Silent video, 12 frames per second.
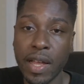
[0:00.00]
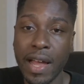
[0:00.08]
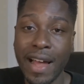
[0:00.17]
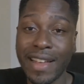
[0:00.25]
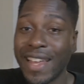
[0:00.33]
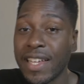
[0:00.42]

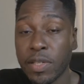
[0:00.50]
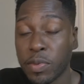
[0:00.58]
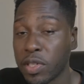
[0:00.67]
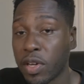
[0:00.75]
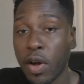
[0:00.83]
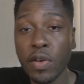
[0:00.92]
I guess it
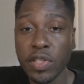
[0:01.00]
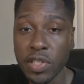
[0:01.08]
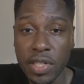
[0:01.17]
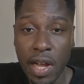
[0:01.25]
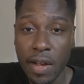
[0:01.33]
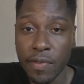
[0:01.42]
was a culture
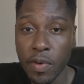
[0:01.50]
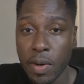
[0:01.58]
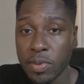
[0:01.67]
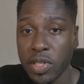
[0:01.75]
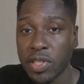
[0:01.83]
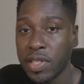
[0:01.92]
shock for
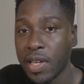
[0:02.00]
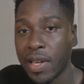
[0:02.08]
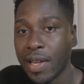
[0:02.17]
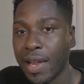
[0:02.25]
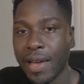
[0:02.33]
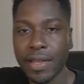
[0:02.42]
him just
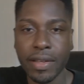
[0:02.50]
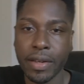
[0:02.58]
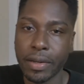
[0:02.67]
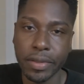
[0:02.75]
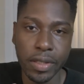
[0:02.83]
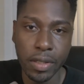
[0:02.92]
seeing, like, you
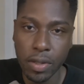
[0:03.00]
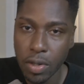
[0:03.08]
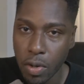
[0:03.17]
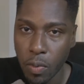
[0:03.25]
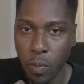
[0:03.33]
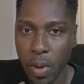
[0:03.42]
know, the
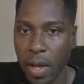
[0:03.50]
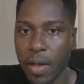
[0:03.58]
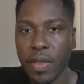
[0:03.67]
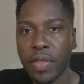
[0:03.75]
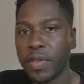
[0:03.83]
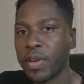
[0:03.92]

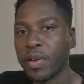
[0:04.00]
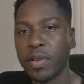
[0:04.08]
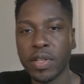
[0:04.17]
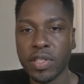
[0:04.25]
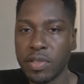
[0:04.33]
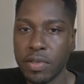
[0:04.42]
wealth, you know,
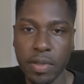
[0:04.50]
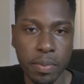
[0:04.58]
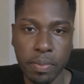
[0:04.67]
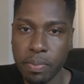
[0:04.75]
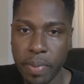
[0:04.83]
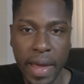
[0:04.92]
the
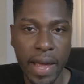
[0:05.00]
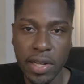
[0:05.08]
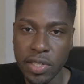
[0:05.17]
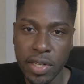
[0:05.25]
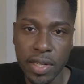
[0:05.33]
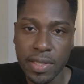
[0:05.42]
bad
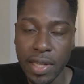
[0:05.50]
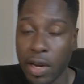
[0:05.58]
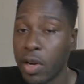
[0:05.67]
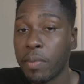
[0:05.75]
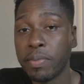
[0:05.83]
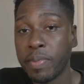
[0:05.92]
chicks. I
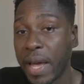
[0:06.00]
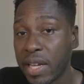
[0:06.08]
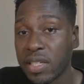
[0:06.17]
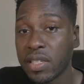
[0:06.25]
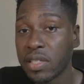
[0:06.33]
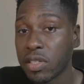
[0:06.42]
heard bad
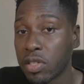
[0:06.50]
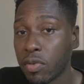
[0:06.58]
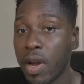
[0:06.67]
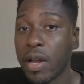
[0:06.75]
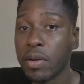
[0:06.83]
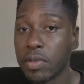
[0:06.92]
chicks in
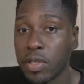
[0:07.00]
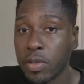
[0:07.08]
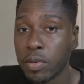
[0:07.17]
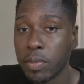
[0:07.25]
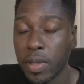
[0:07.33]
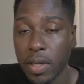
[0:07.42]
Toronto
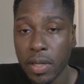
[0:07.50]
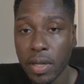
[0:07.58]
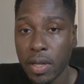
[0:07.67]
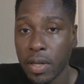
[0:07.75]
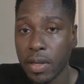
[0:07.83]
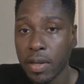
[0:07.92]
too, but
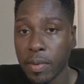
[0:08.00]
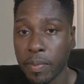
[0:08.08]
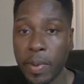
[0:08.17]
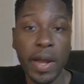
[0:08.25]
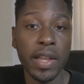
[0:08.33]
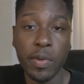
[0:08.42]

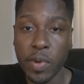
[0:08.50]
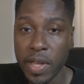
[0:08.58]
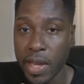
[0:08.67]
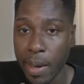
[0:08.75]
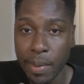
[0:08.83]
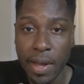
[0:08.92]
apparently when he
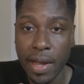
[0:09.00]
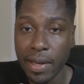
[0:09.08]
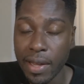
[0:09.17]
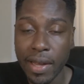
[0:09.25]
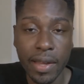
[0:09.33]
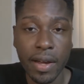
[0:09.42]
came to
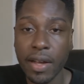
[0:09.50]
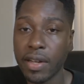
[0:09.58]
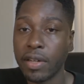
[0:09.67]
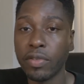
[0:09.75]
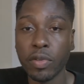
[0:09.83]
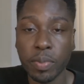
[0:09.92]
LA,
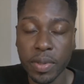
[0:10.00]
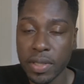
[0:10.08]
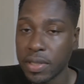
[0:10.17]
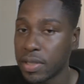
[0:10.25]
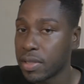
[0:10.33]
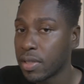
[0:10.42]
100
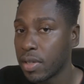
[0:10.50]
groupies,